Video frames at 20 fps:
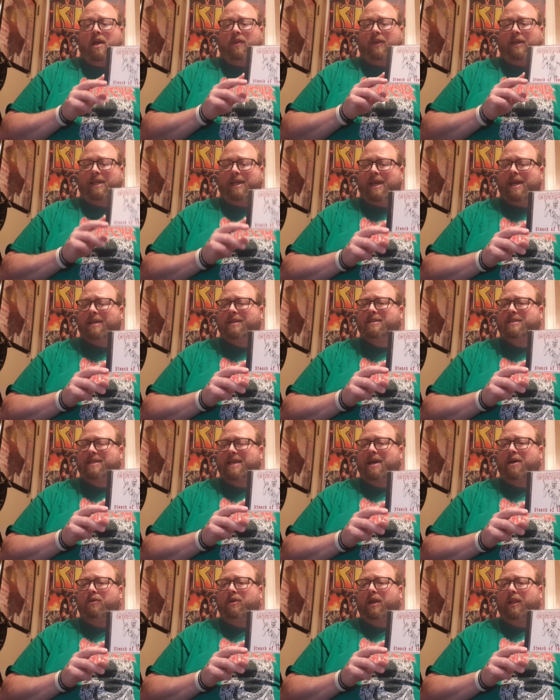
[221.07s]
The kicks
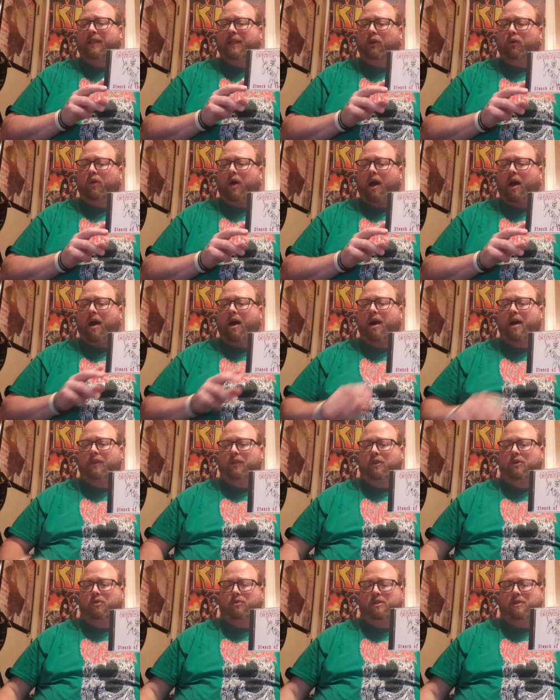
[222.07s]
sound a little
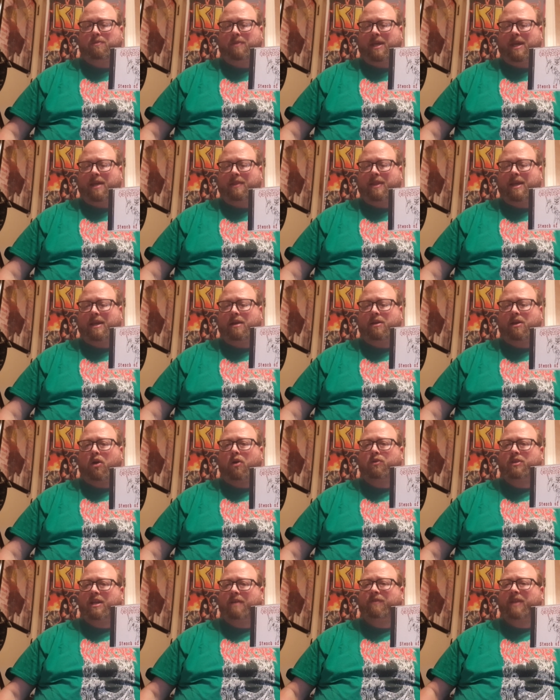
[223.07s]
odd though to me, and they
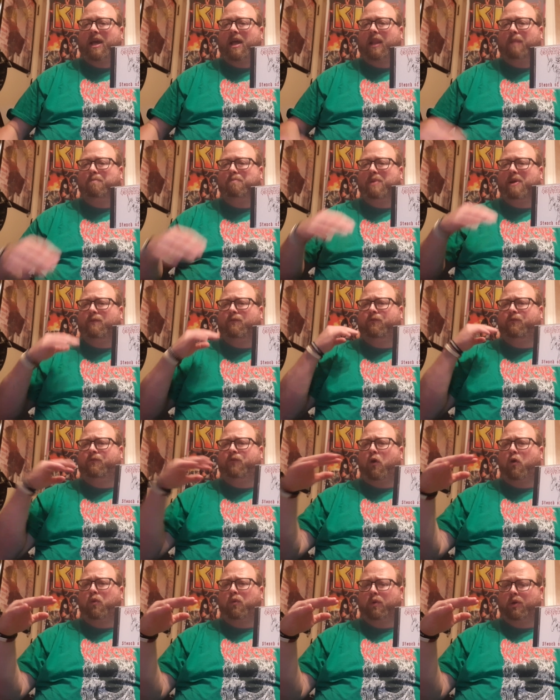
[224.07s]
are definitely a bit
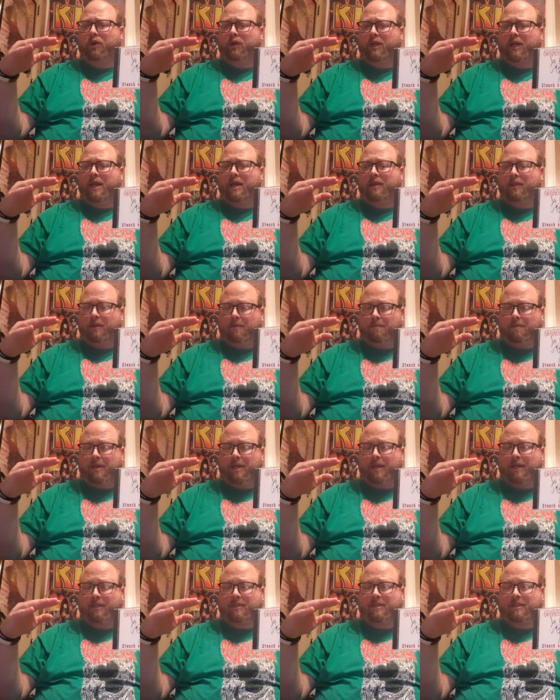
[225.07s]
forward in the
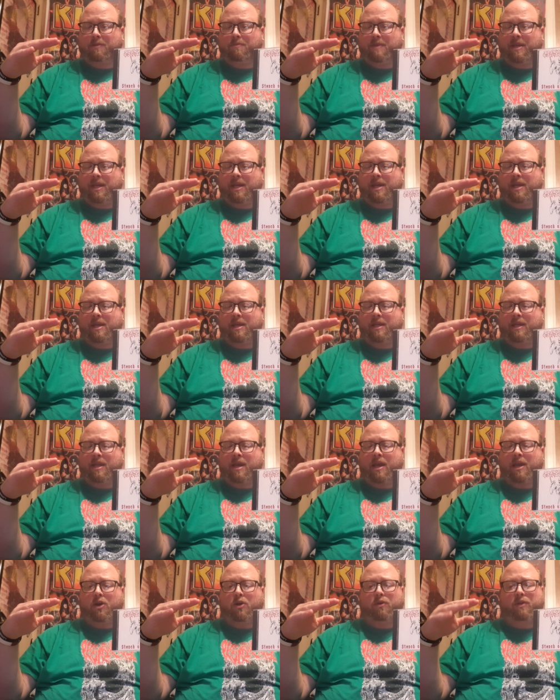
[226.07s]
mix to me.
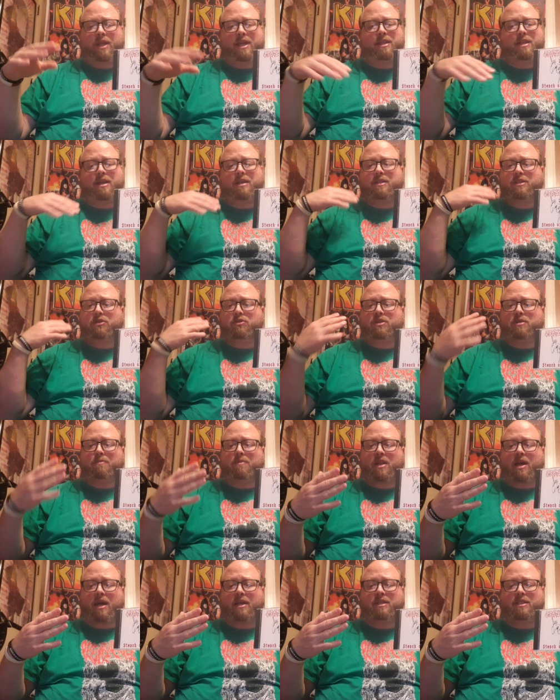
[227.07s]
You know, he does do
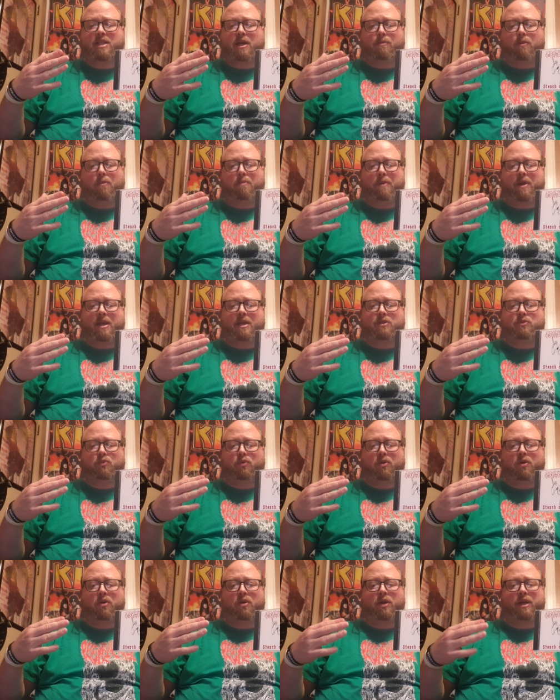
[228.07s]
some nice double bass
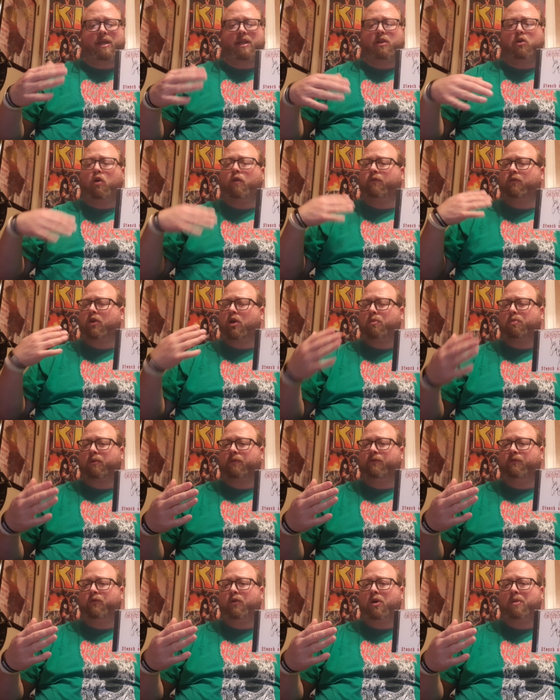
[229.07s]
work and an overall
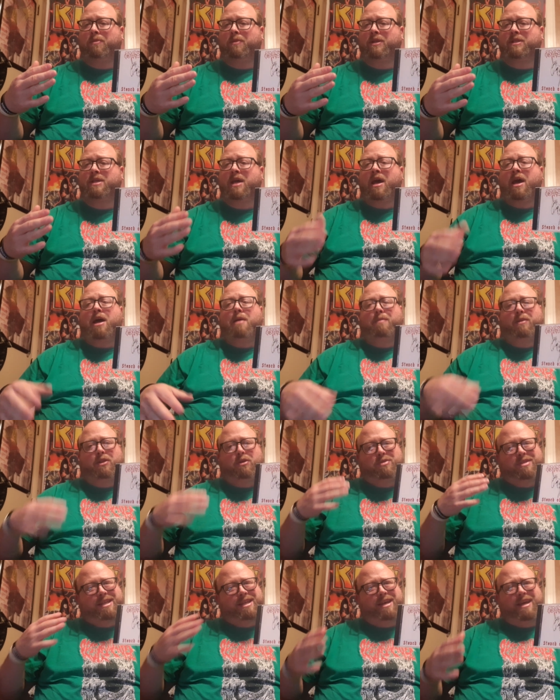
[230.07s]
performance, but
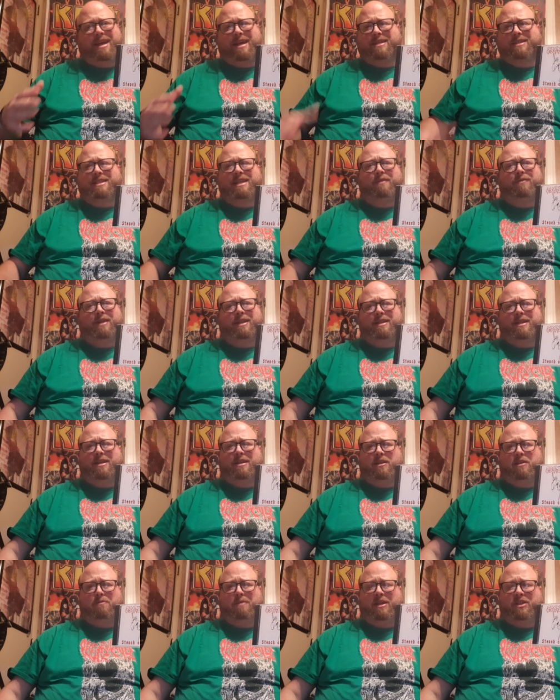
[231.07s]
those kicks definitely
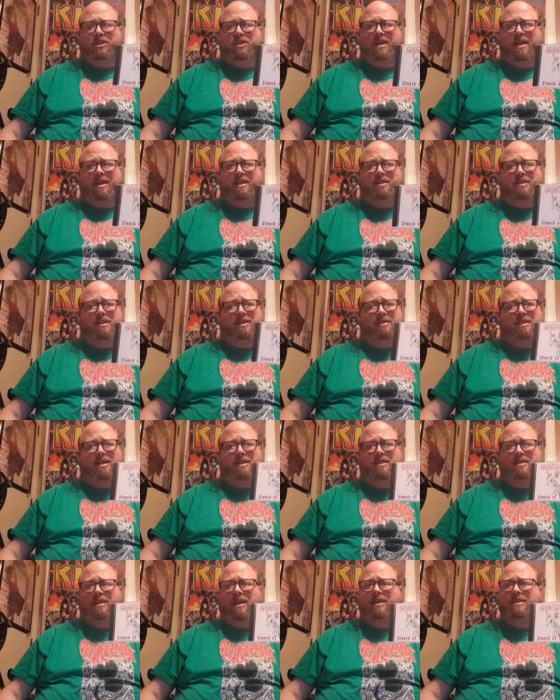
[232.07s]
needed to be changed because they
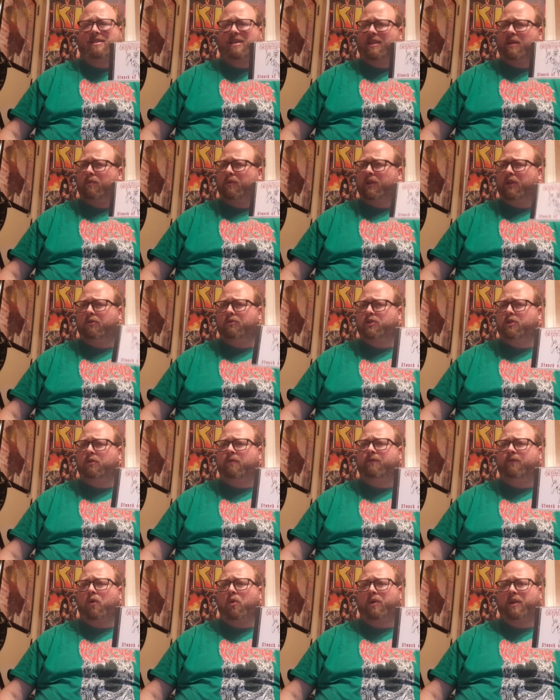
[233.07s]
just, like I said, they were a little
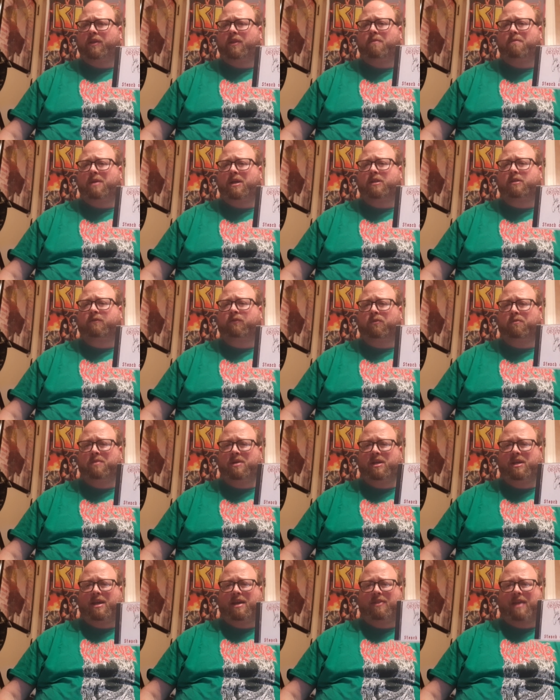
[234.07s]
too forward in the mix for
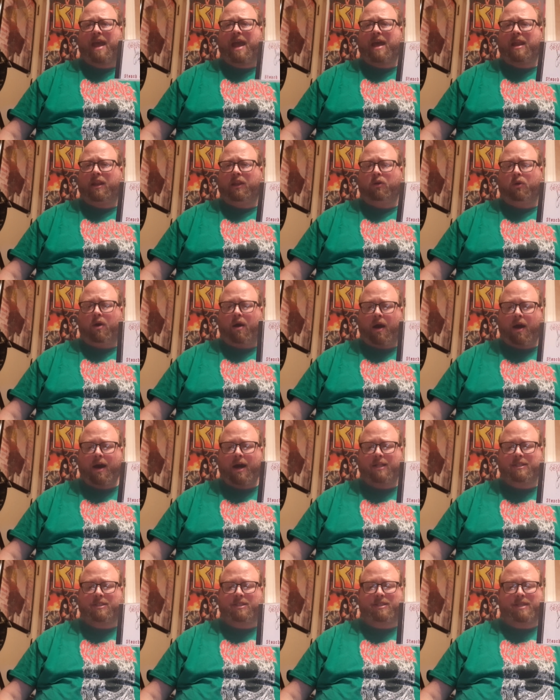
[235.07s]
me, and they had a little
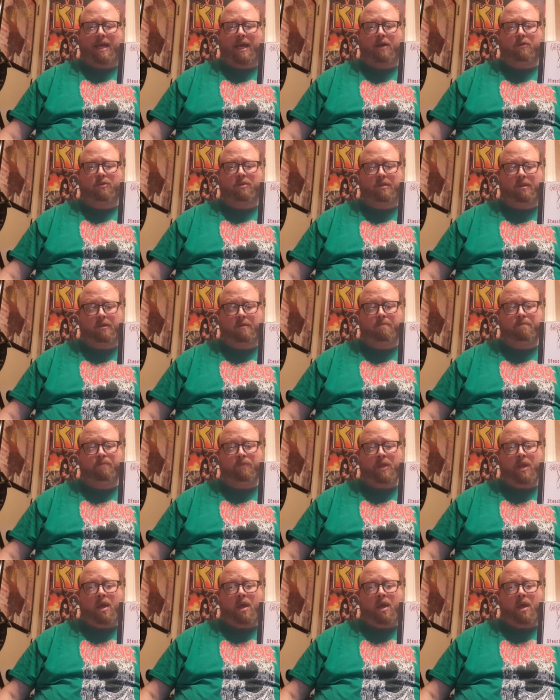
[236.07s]
odd sound to them.